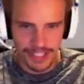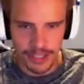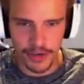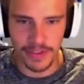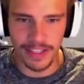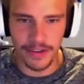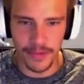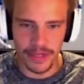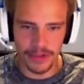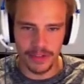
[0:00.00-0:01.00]
Dove a little
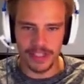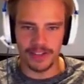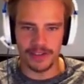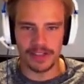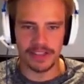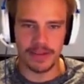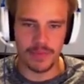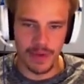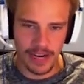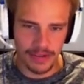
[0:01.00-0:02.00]
bit early, or else I,
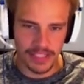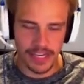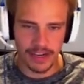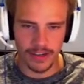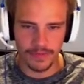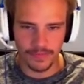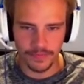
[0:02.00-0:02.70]
I was there.